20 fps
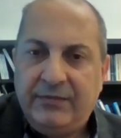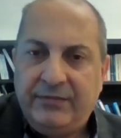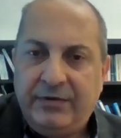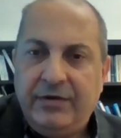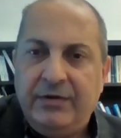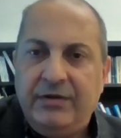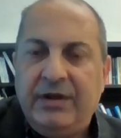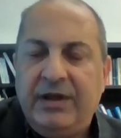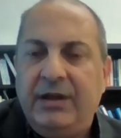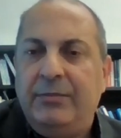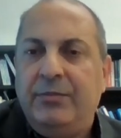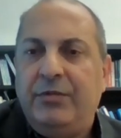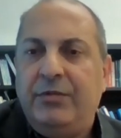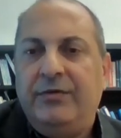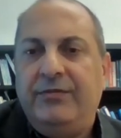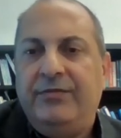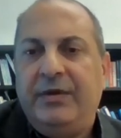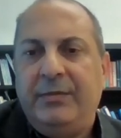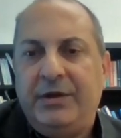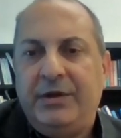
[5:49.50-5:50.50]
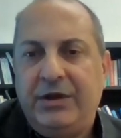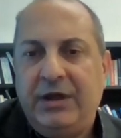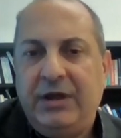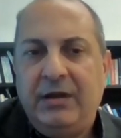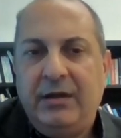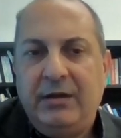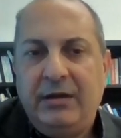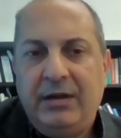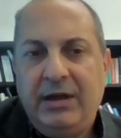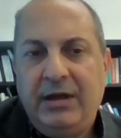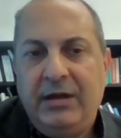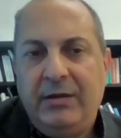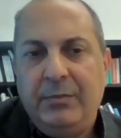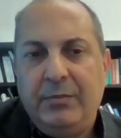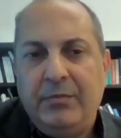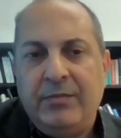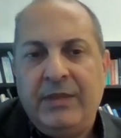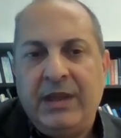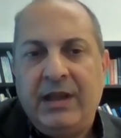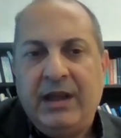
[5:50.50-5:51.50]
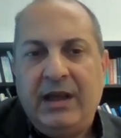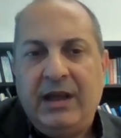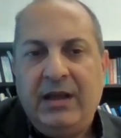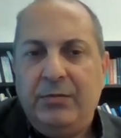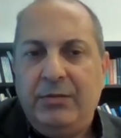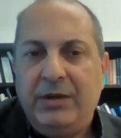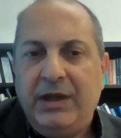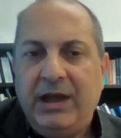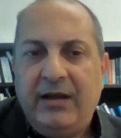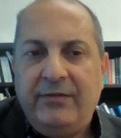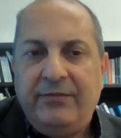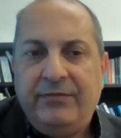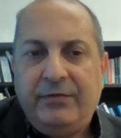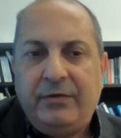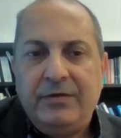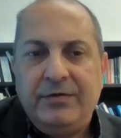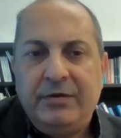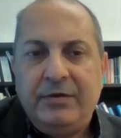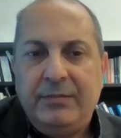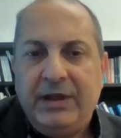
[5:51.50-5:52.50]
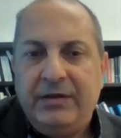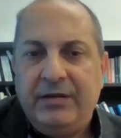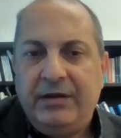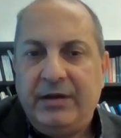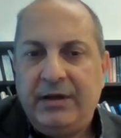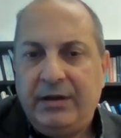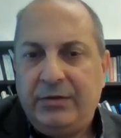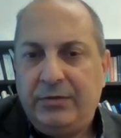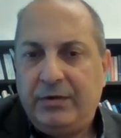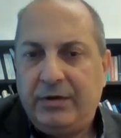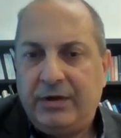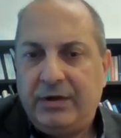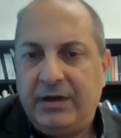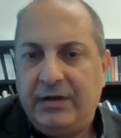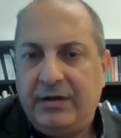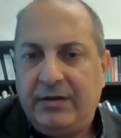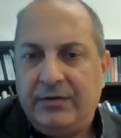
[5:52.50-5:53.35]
further improve the machine learning. And we have also better networking.